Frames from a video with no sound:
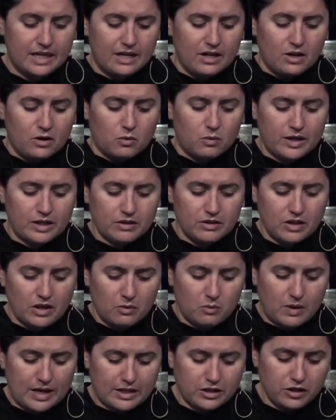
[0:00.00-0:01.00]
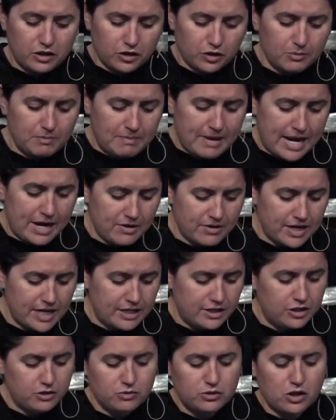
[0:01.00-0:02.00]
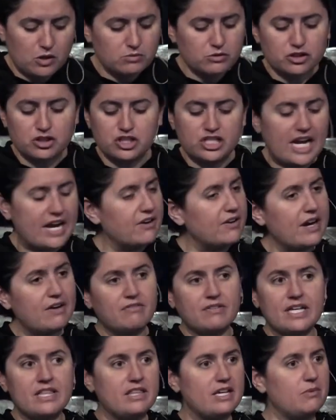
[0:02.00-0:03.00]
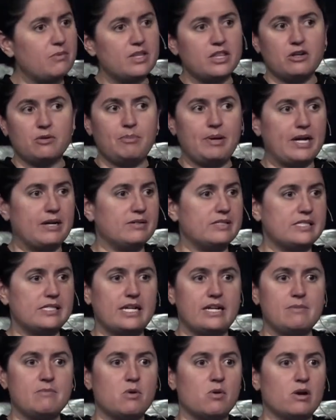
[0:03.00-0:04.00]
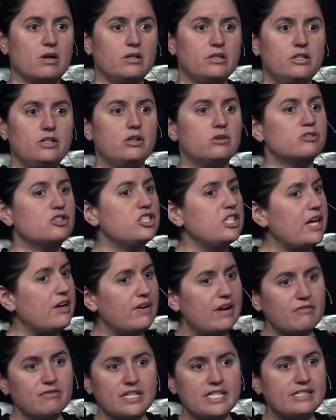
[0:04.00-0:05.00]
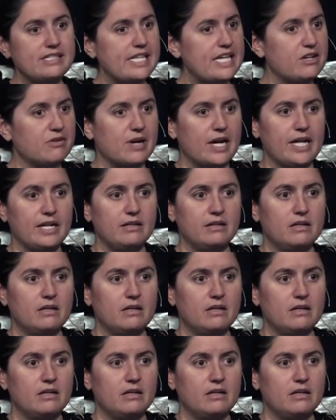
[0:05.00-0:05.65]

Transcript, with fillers: With, when you're married, you don't share everything with your parents anymore. You don't share every secret.